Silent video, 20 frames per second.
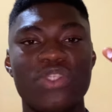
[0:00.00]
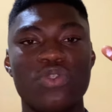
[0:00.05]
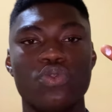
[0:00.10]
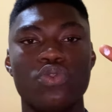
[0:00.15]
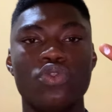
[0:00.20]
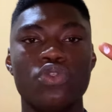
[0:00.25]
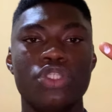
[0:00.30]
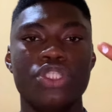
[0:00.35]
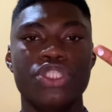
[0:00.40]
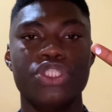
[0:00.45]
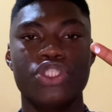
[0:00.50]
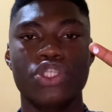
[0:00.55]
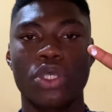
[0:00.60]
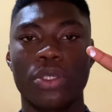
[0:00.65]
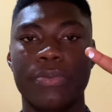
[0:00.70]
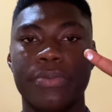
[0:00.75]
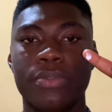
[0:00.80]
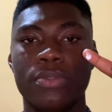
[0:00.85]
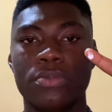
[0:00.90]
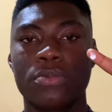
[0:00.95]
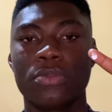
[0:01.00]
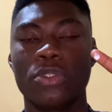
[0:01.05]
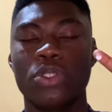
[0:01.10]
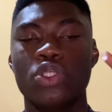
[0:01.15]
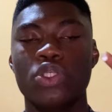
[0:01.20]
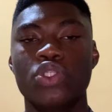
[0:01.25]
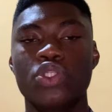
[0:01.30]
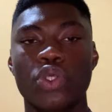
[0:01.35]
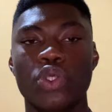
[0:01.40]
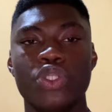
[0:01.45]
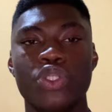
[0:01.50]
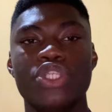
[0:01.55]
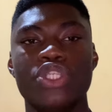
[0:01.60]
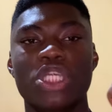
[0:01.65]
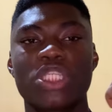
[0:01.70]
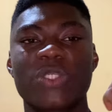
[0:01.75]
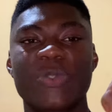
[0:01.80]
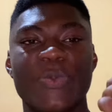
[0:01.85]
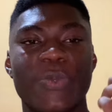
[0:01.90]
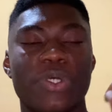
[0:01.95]
will do the job. So you
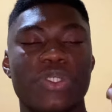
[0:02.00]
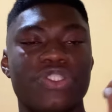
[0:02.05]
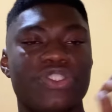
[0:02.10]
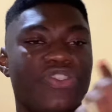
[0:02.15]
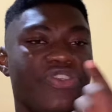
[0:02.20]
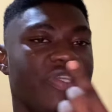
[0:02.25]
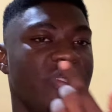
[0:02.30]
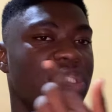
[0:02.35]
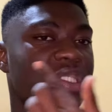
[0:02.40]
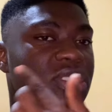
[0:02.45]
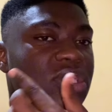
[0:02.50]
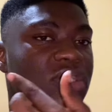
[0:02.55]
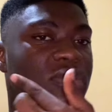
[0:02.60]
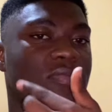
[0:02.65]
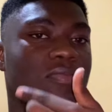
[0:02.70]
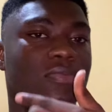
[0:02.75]
just portray it.